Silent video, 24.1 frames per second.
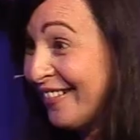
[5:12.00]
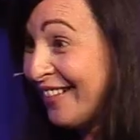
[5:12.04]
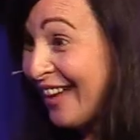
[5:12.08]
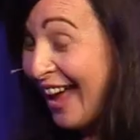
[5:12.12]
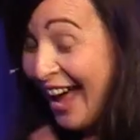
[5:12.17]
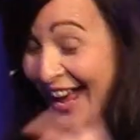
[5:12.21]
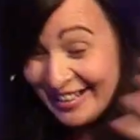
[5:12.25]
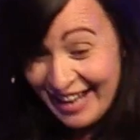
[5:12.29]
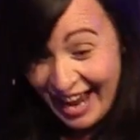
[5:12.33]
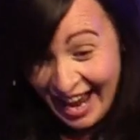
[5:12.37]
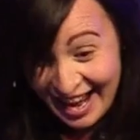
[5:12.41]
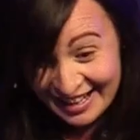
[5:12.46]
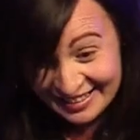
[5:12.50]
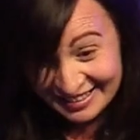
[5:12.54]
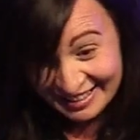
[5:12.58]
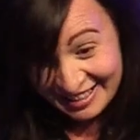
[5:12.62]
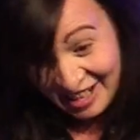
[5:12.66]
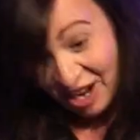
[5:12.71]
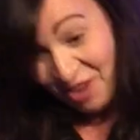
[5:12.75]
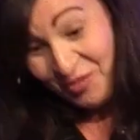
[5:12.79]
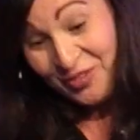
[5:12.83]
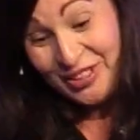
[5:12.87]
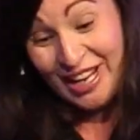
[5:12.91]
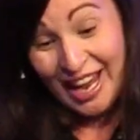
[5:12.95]
and ended
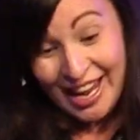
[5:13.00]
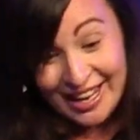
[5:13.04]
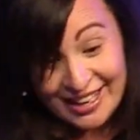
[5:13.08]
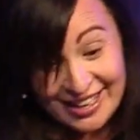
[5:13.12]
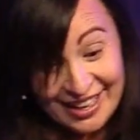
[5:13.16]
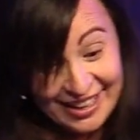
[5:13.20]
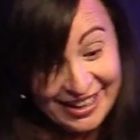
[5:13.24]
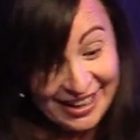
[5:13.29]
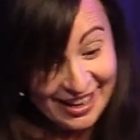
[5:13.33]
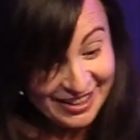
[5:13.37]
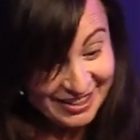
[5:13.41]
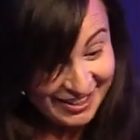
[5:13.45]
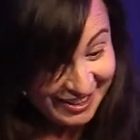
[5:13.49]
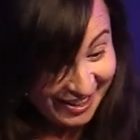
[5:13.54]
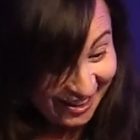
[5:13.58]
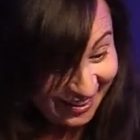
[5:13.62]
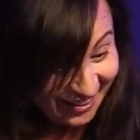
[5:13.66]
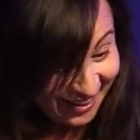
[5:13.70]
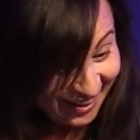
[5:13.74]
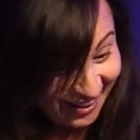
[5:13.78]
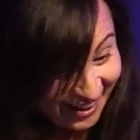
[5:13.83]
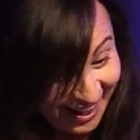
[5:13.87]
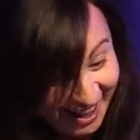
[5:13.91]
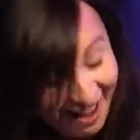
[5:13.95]
up taking each
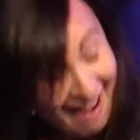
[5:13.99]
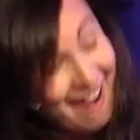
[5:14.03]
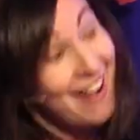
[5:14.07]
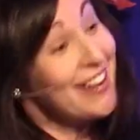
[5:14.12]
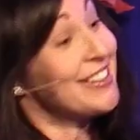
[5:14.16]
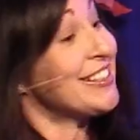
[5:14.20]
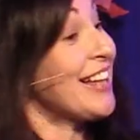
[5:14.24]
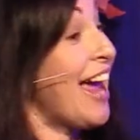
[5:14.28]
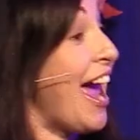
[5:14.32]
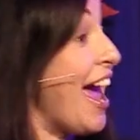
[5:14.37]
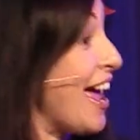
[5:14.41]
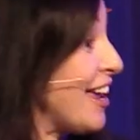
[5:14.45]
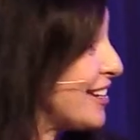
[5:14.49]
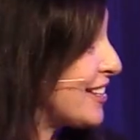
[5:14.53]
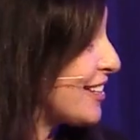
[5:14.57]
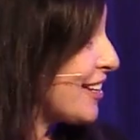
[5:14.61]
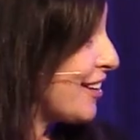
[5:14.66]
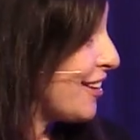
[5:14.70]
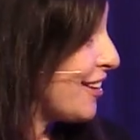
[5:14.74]
other out, and